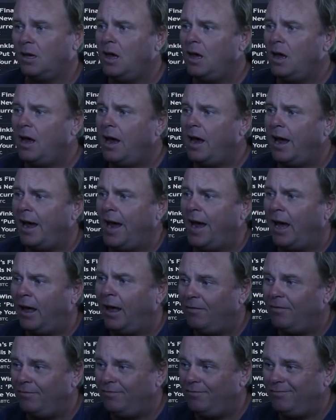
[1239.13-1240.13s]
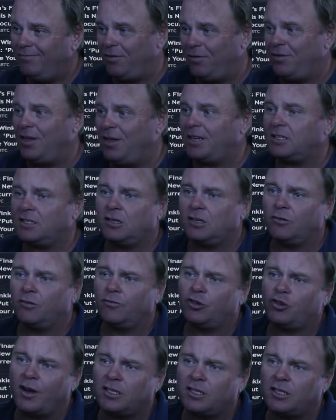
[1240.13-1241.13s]
and that this is the
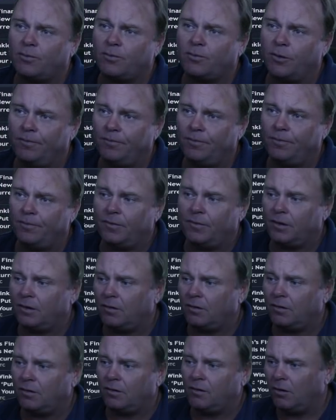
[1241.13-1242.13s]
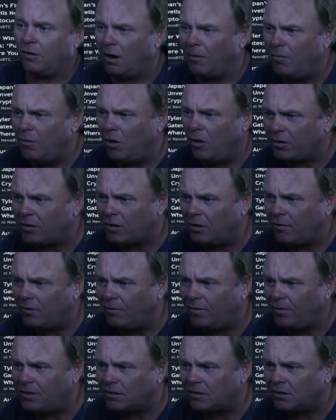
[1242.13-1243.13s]
retracement. Right? I'm not
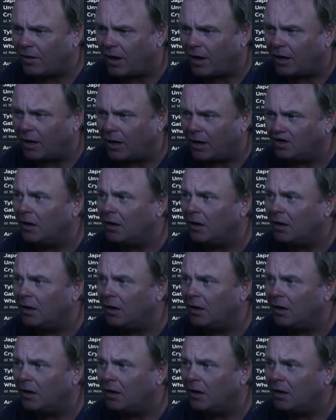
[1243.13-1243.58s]
convinced of that yet.